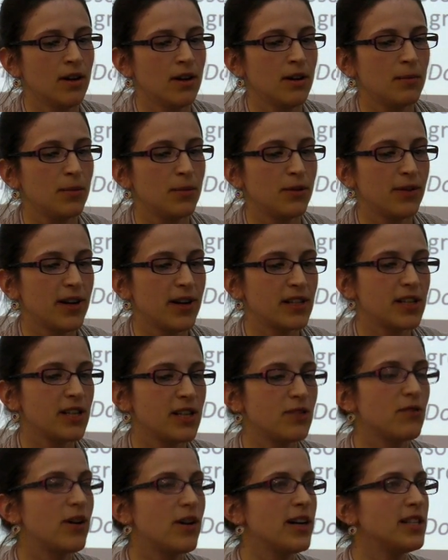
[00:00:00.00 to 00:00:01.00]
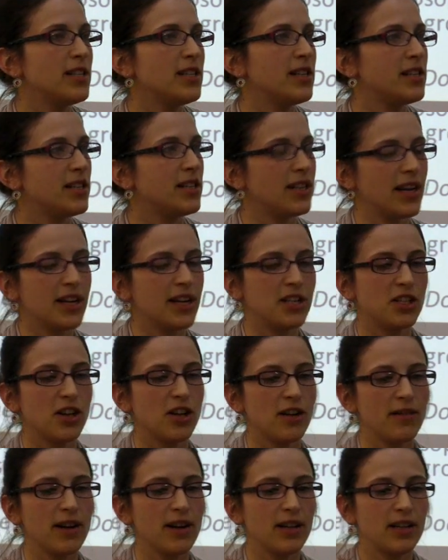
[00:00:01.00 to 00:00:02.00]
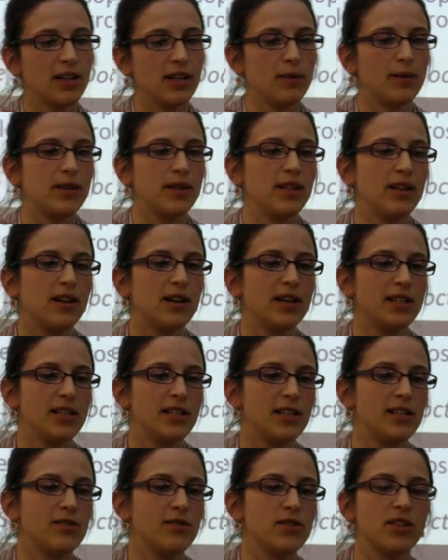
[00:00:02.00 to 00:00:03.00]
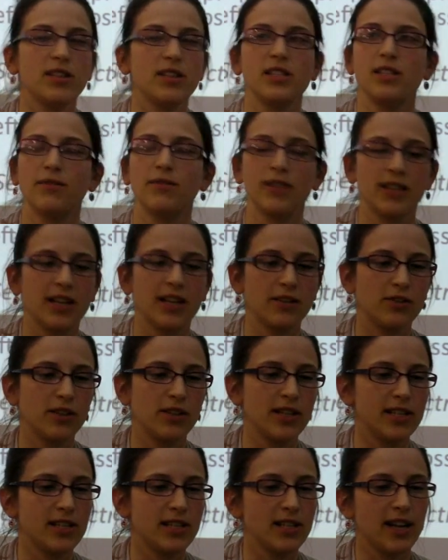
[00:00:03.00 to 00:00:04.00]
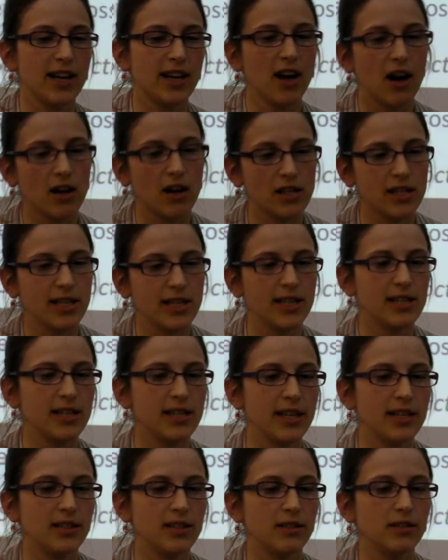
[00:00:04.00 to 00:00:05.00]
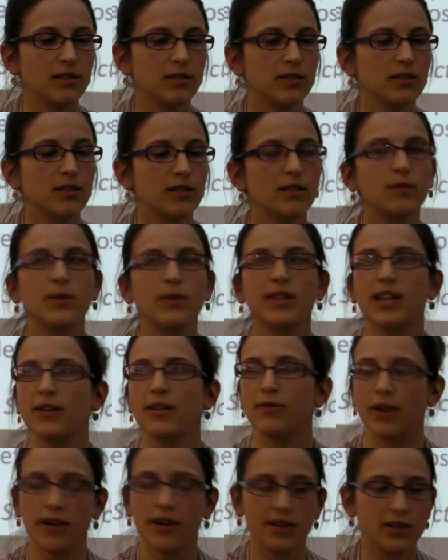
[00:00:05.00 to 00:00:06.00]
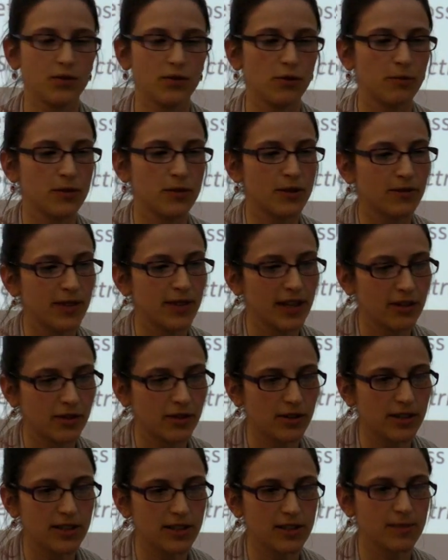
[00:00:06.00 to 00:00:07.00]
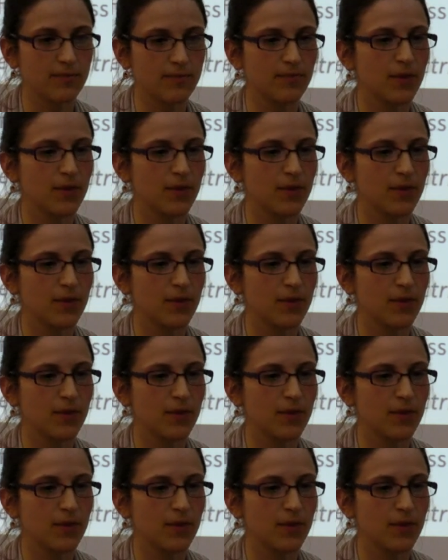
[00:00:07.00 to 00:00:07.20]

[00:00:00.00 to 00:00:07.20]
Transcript: Blavatsky's writings engage directly with the ideas of scientific naturalists like Huxley and Tyndall, with their various forms of materialism.